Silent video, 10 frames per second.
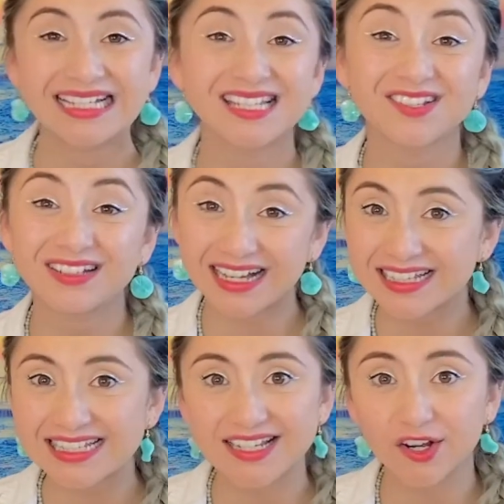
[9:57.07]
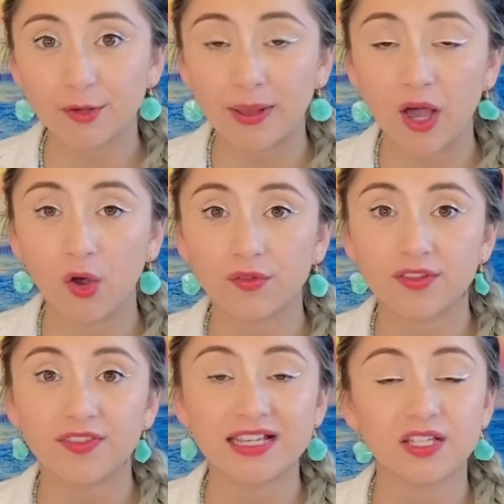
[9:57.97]
So now let's talk about the
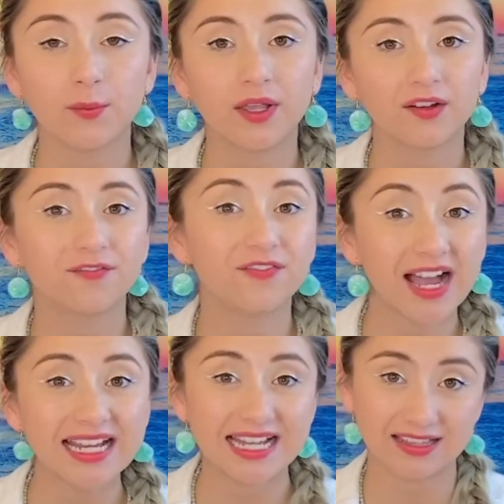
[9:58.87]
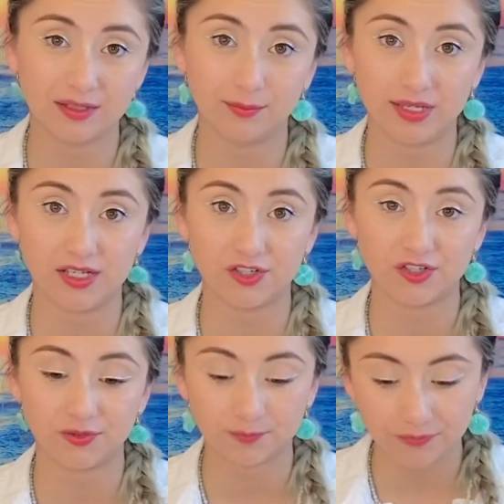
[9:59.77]
things that we could find at the
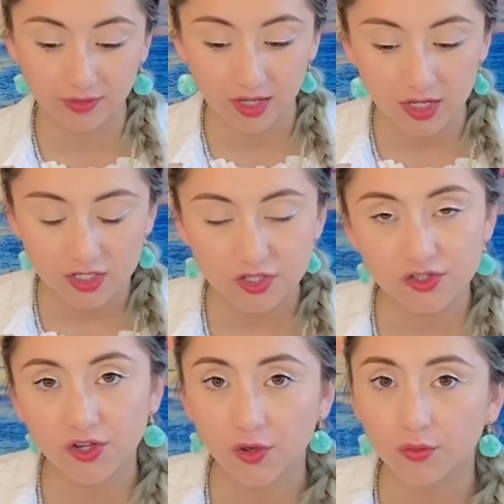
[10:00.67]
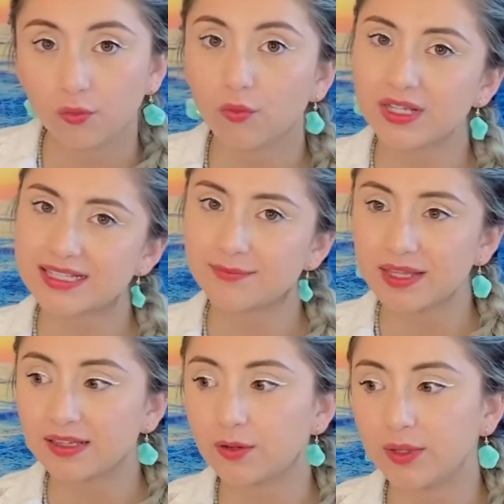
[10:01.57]
beach. So what's something that we